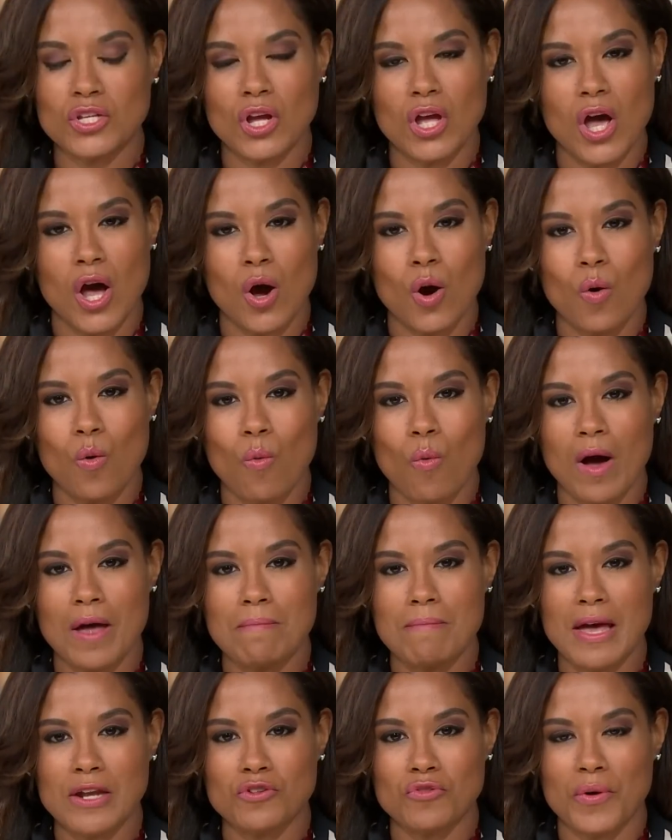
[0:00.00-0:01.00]
ago, one
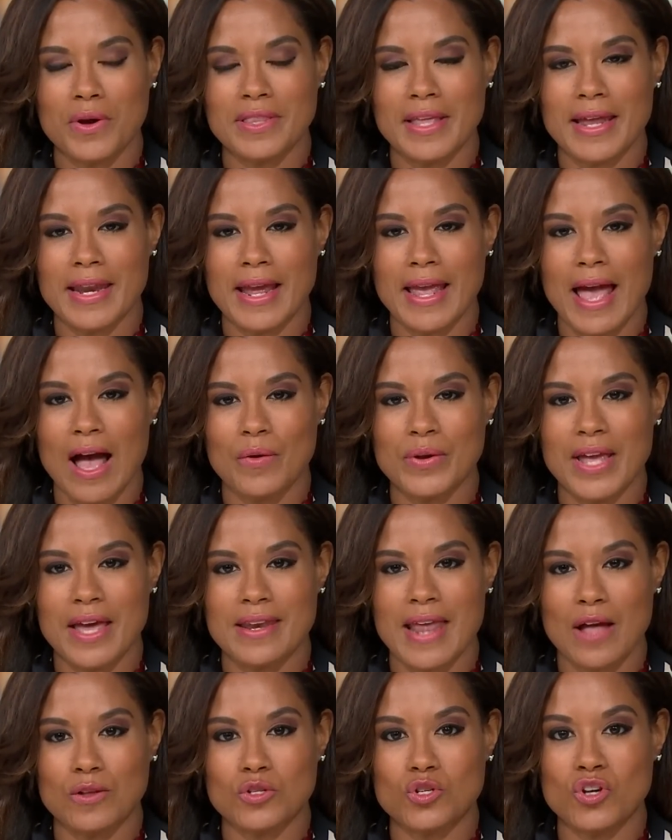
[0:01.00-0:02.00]
Metro Atlanta County
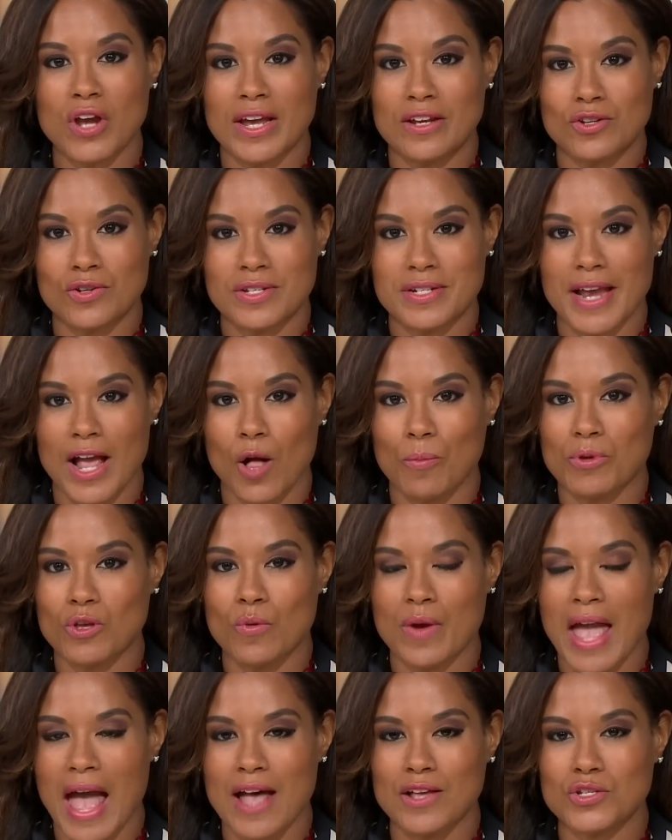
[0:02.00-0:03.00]
announced changes to help you
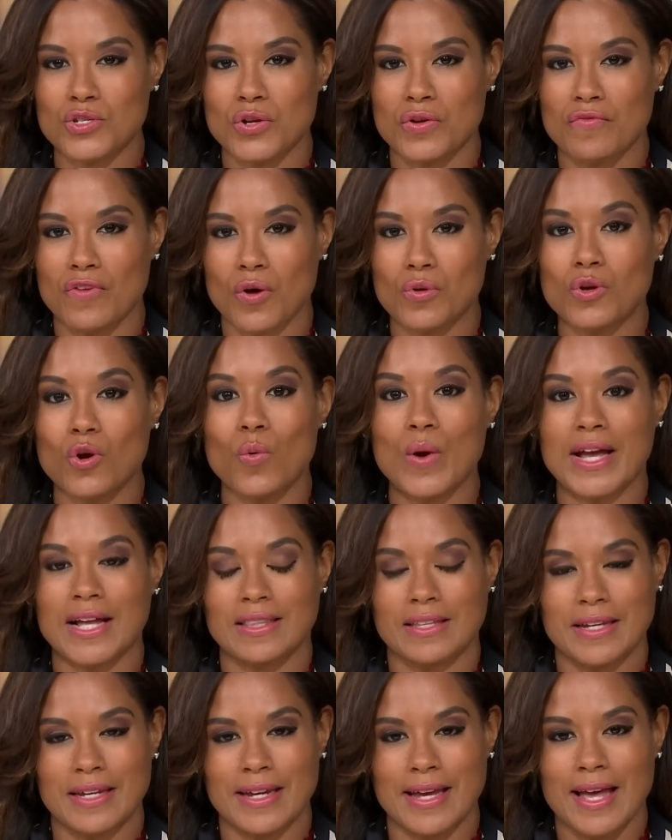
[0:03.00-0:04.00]
cast your vote
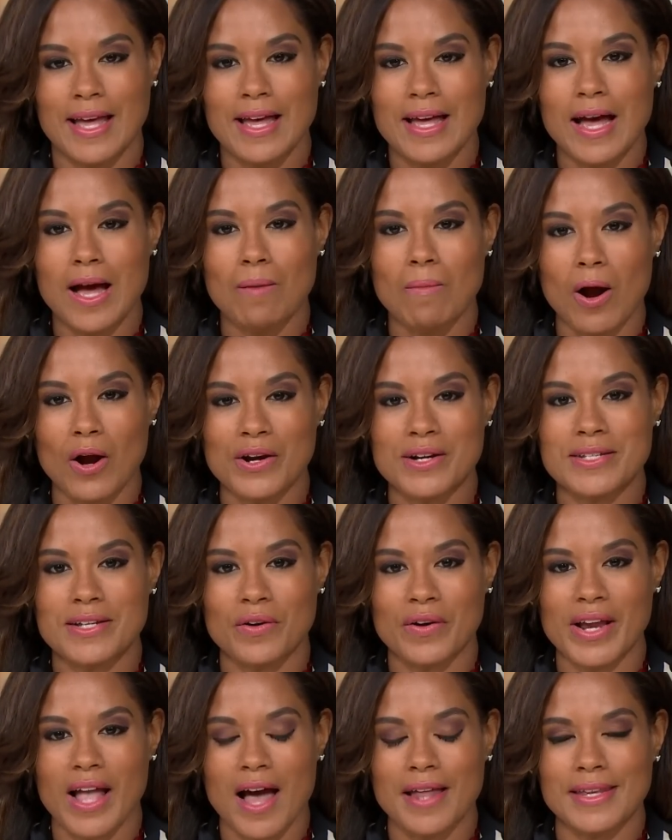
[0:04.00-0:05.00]
quickly. Maura
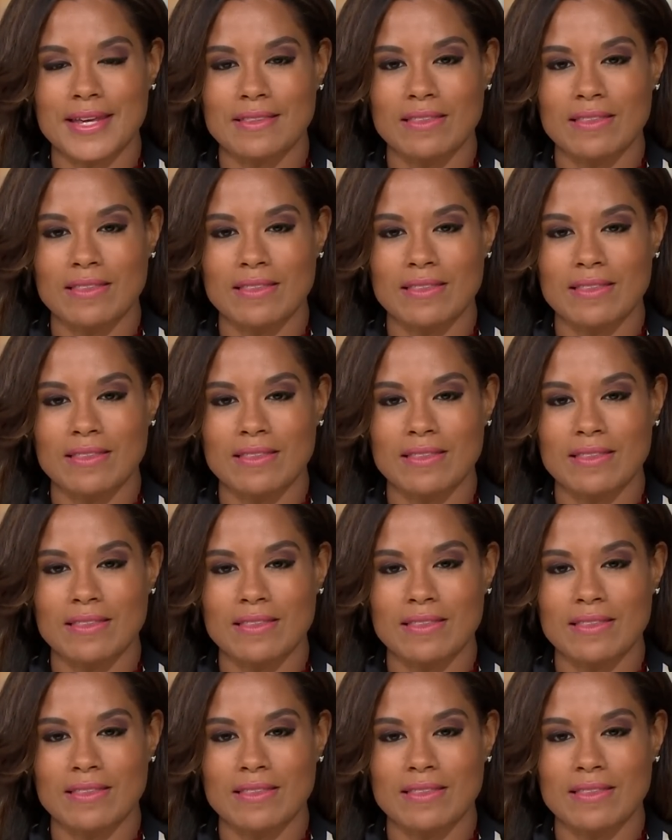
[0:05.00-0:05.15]
Sirianni